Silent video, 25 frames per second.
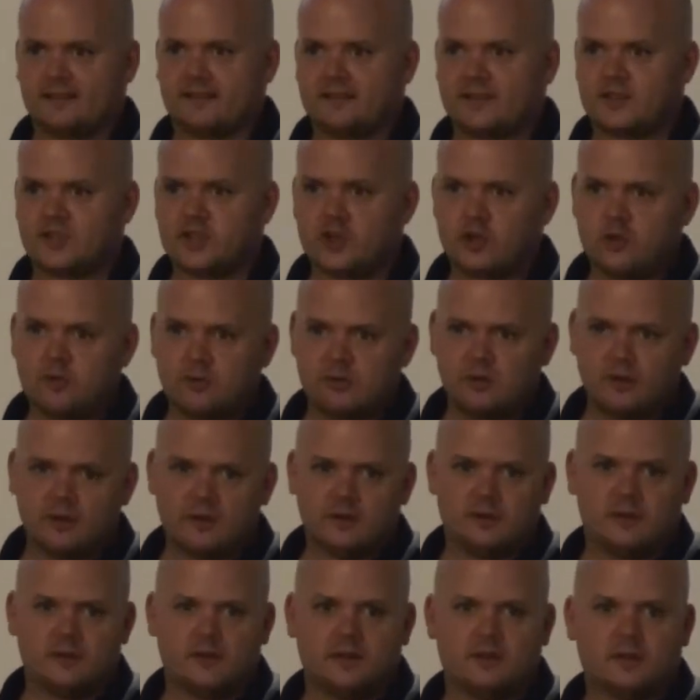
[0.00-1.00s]
School,
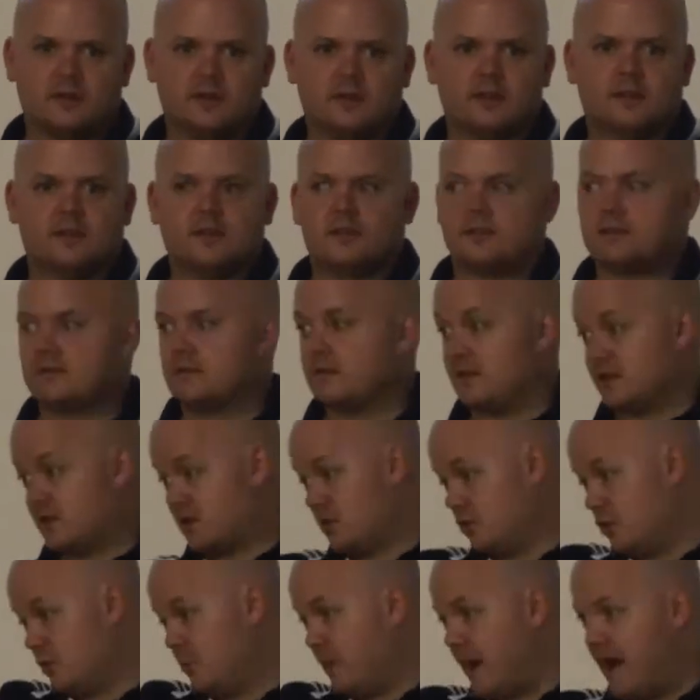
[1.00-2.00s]
the
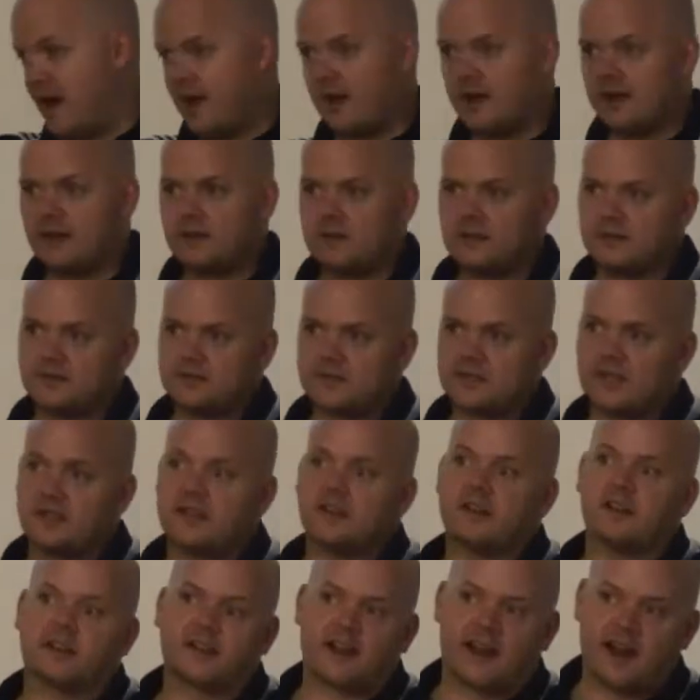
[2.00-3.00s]
school bag, sitting
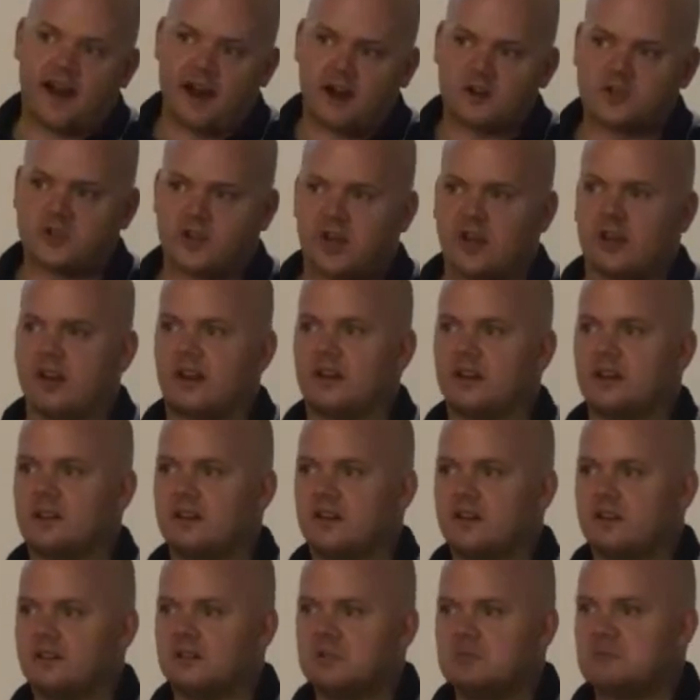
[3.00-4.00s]
in the car training.
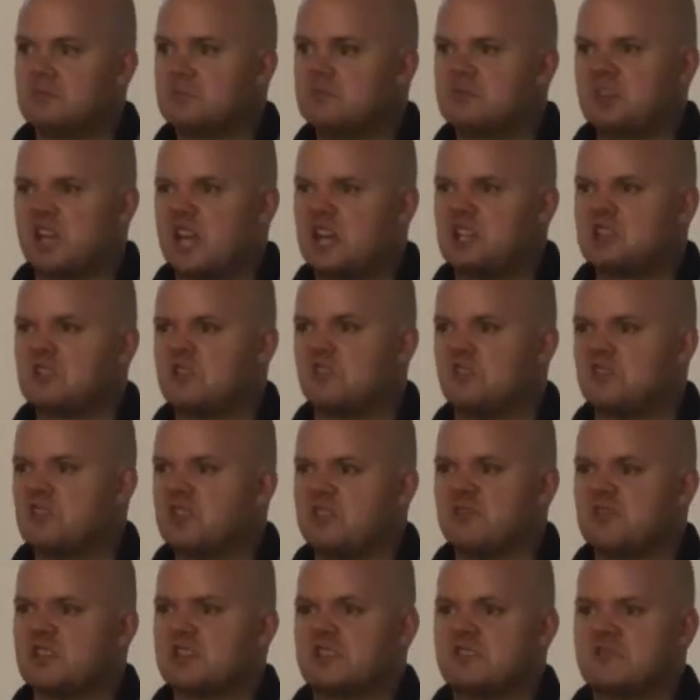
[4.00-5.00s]
Kids don't
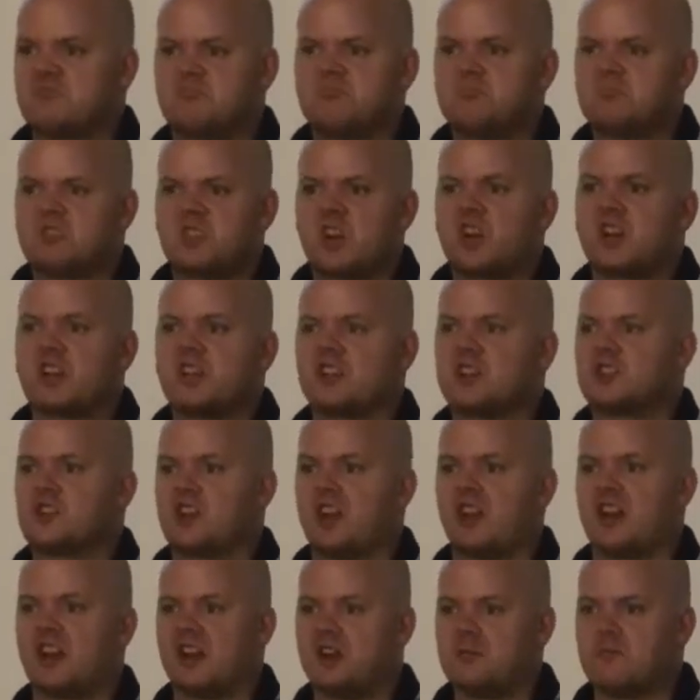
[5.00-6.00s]
even cycle to
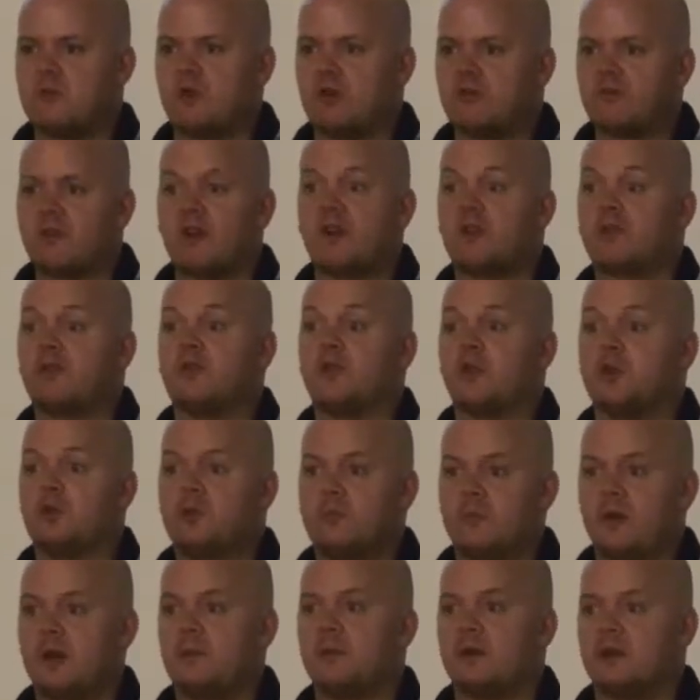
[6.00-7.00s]
training anymore, very few.
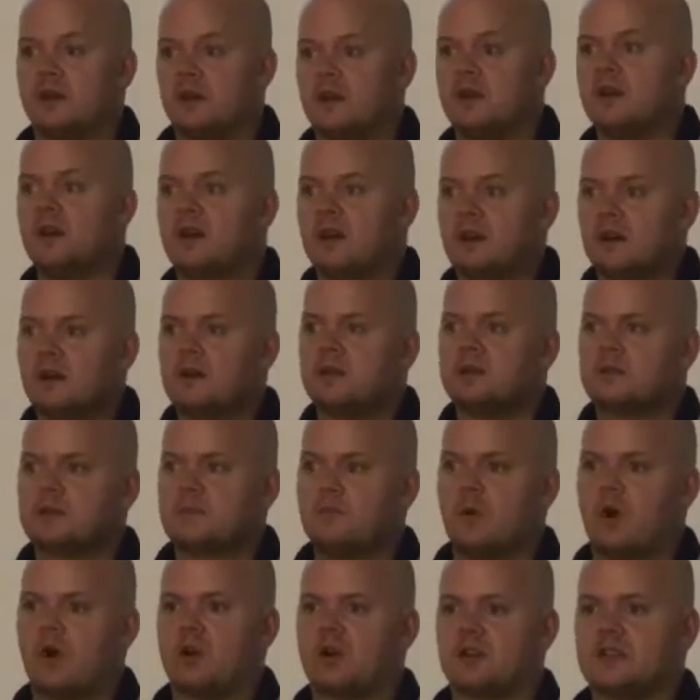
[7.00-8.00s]
Maybe in
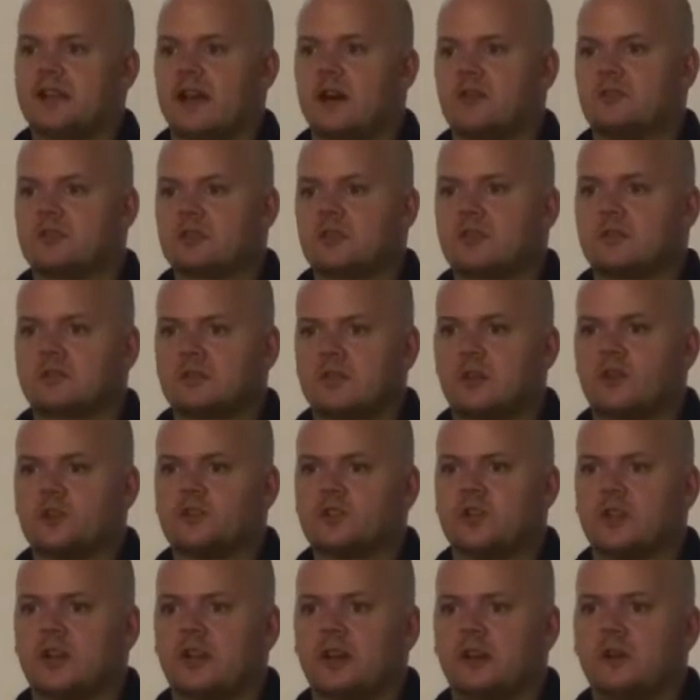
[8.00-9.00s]
smaller towns and
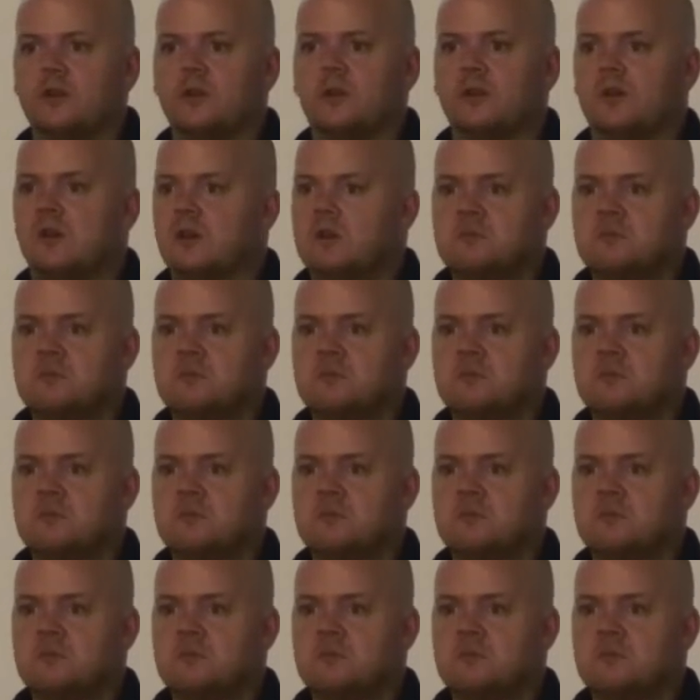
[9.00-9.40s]
country they do.